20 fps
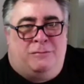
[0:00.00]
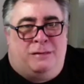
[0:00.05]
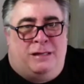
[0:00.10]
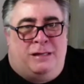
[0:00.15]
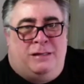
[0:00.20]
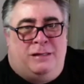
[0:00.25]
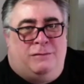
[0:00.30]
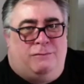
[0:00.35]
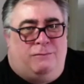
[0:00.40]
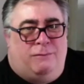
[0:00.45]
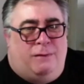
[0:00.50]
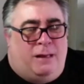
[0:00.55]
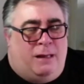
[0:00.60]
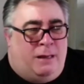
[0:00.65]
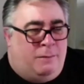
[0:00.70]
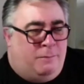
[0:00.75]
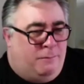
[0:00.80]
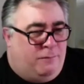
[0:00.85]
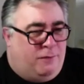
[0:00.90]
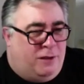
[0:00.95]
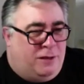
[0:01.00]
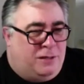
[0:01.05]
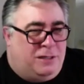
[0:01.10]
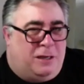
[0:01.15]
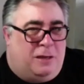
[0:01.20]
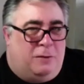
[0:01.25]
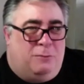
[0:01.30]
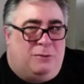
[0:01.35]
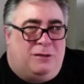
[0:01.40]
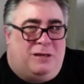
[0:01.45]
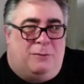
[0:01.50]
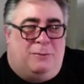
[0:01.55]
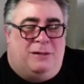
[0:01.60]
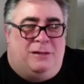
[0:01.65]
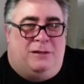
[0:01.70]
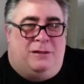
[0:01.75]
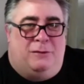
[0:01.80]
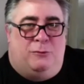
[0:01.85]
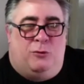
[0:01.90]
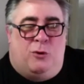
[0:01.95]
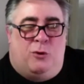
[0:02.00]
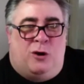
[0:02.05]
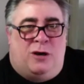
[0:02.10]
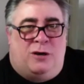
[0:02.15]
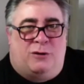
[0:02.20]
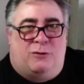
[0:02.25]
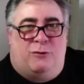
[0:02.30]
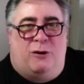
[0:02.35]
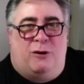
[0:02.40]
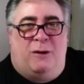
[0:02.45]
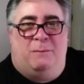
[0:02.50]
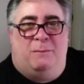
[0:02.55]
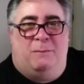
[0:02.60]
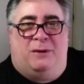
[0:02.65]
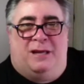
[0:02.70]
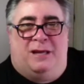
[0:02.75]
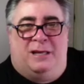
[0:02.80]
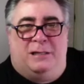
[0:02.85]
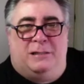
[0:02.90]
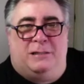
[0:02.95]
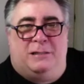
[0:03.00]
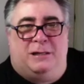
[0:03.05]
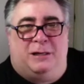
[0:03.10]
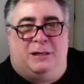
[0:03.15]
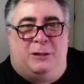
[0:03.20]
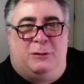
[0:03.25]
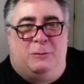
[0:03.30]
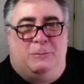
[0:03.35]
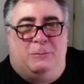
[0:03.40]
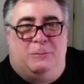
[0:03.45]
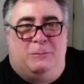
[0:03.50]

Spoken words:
is Vertigo becoming the noir crime place, you know?